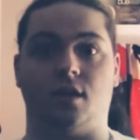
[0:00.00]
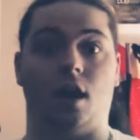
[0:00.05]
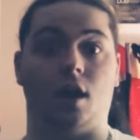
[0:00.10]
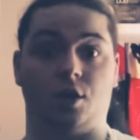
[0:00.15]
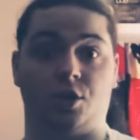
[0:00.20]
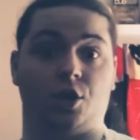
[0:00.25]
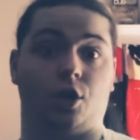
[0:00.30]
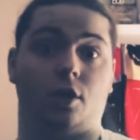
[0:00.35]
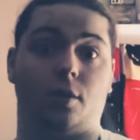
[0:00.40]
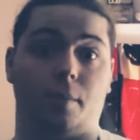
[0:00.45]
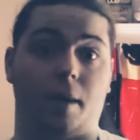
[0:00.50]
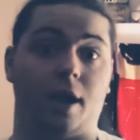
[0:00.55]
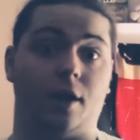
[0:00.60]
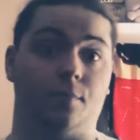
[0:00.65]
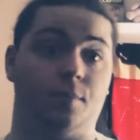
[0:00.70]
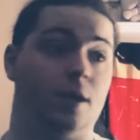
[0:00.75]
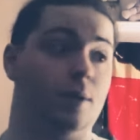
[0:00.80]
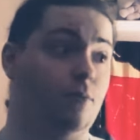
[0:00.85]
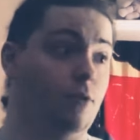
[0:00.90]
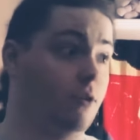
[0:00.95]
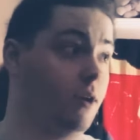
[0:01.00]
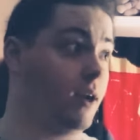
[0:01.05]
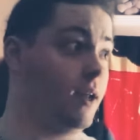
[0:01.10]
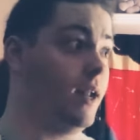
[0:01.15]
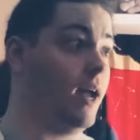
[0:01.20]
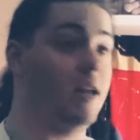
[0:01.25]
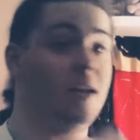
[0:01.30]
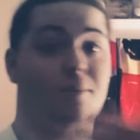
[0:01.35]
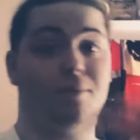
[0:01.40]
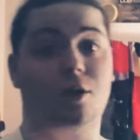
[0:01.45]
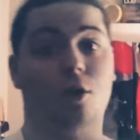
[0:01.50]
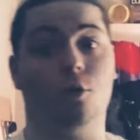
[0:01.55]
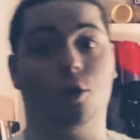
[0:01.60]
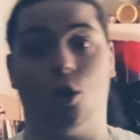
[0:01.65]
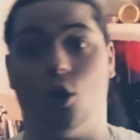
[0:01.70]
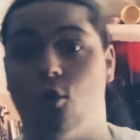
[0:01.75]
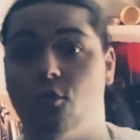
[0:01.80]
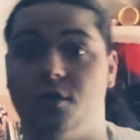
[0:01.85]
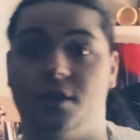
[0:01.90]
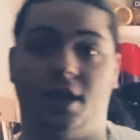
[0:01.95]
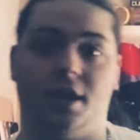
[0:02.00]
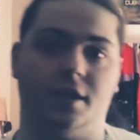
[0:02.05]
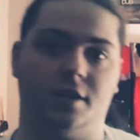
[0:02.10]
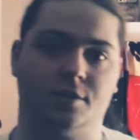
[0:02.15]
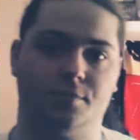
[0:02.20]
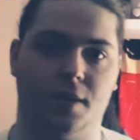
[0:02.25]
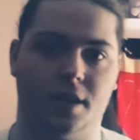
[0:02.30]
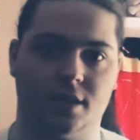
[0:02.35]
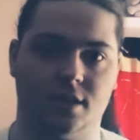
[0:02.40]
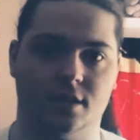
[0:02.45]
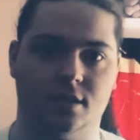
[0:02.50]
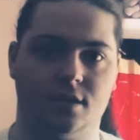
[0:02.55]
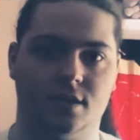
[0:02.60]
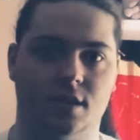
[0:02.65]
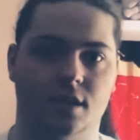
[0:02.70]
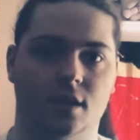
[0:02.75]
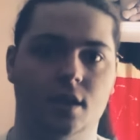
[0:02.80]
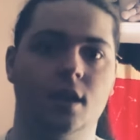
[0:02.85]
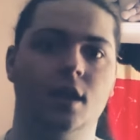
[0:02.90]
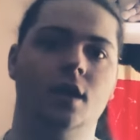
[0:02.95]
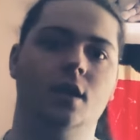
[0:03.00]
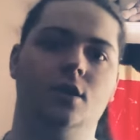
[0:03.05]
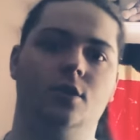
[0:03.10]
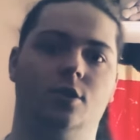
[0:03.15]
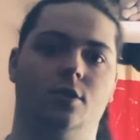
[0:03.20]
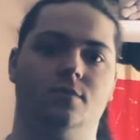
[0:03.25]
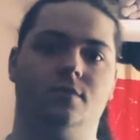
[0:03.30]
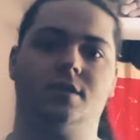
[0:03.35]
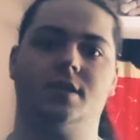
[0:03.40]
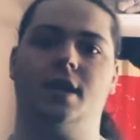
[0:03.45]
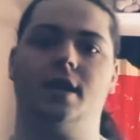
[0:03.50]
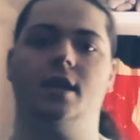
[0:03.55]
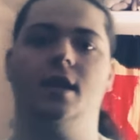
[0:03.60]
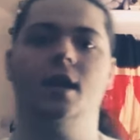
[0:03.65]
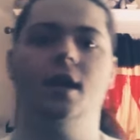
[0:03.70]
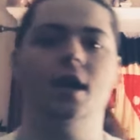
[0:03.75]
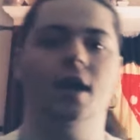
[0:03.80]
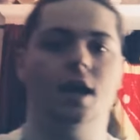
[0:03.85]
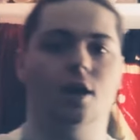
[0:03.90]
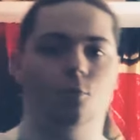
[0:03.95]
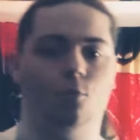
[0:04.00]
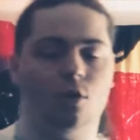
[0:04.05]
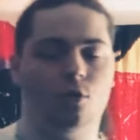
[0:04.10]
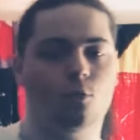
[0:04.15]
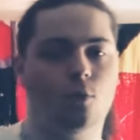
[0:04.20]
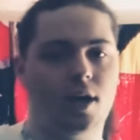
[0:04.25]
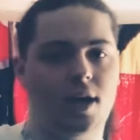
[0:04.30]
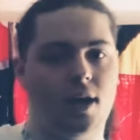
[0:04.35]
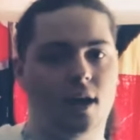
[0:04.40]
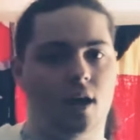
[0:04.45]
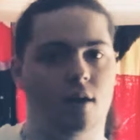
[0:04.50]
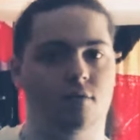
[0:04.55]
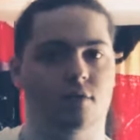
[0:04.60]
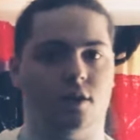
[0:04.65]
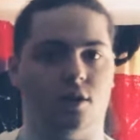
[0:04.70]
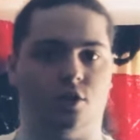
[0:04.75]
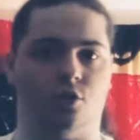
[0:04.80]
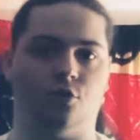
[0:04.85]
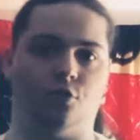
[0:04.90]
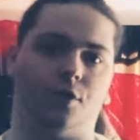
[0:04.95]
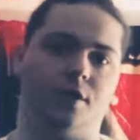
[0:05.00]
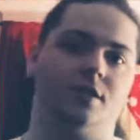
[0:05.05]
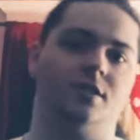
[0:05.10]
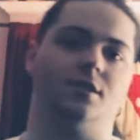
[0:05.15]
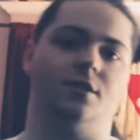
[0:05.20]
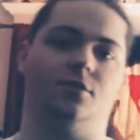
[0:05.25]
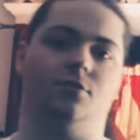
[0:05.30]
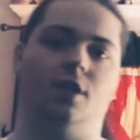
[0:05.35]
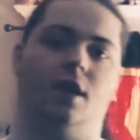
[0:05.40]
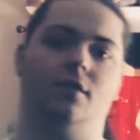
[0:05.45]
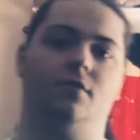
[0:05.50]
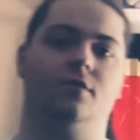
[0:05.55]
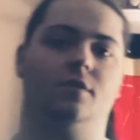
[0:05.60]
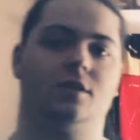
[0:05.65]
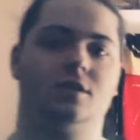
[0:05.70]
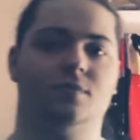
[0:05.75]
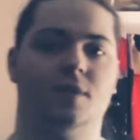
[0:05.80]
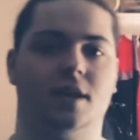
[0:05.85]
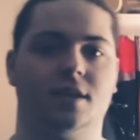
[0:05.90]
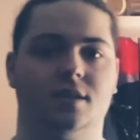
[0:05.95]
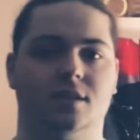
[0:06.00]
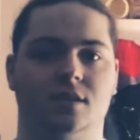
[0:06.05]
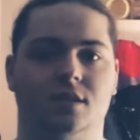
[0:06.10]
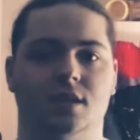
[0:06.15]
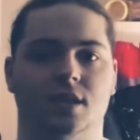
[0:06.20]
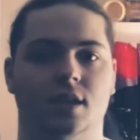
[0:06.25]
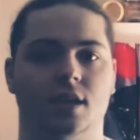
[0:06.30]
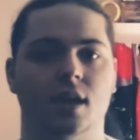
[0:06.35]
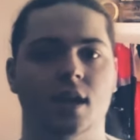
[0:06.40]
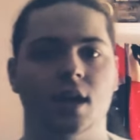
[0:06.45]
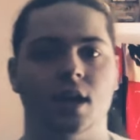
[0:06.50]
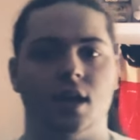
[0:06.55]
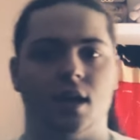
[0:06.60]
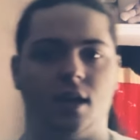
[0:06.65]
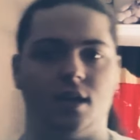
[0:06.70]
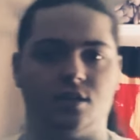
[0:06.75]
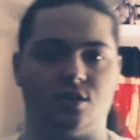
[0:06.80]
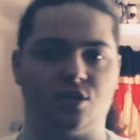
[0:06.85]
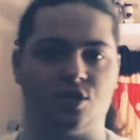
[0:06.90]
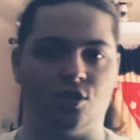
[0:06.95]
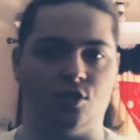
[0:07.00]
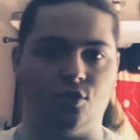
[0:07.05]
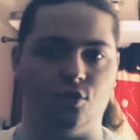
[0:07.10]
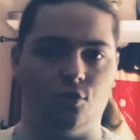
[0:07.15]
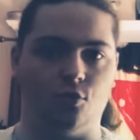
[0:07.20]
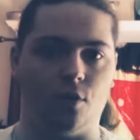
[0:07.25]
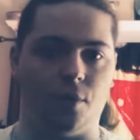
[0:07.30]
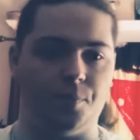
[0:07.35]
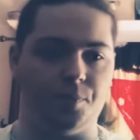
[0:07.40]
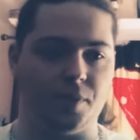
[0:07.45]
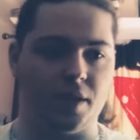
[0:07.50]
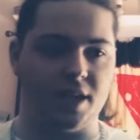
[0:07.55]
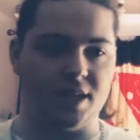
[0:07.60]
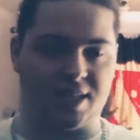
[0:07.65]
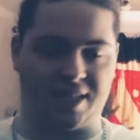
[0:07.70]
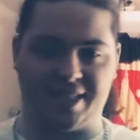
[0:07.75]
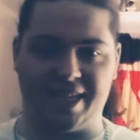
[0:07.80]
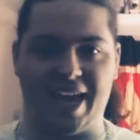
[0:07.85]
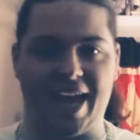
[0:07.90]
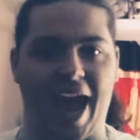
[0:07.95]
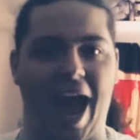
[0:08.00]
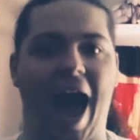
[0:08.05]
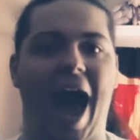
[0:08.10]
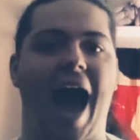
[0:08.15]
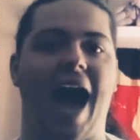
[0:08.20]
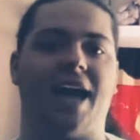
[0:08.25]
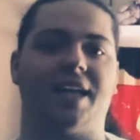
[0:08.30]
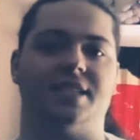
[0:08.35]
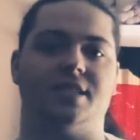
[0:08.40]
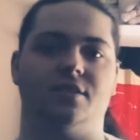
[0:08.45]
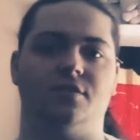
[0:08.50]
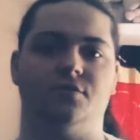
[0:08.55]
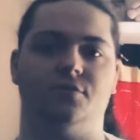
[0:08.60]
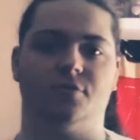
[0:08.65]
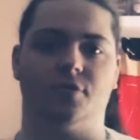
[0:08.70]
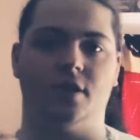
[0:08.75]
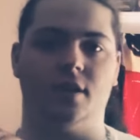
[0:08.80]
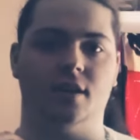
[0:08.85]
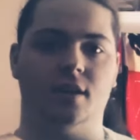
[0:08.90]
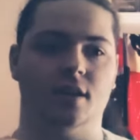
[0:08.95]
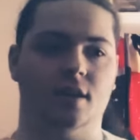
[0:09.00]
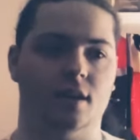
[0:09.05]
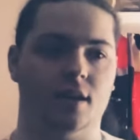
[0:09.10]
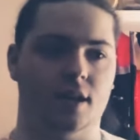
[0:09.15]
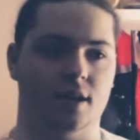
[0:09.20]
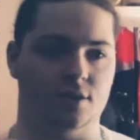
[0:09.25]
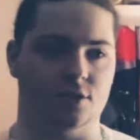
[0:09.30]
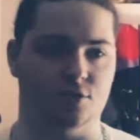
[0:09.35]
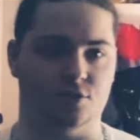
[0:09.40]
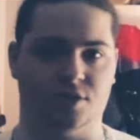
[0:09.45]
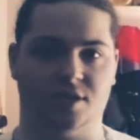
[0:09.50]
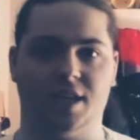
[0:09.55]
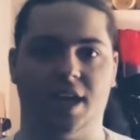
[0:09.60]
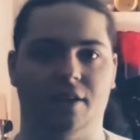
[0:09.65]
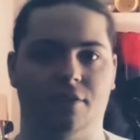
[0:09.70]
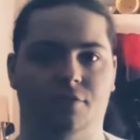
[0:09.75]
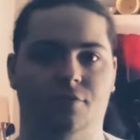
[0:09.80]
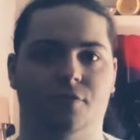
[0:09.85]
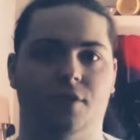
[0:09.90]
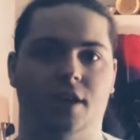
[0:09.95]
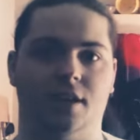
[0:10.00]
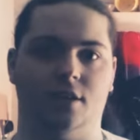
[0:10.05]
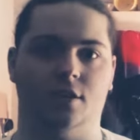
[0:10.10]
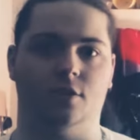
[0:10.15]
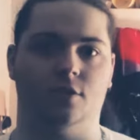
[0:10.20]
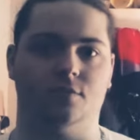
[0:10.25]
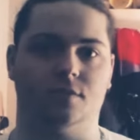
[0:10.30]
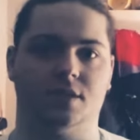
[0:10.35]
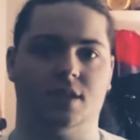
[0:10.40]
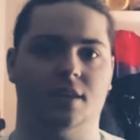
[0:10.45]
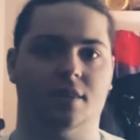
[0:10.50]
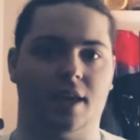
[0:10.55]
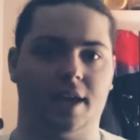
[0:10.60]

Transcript: A good amount of people are going to end up going over that expectancy. You know what I'm saying? And one way of increasing your life expectancy is to stay active and to stay fit. You know what I'm saying?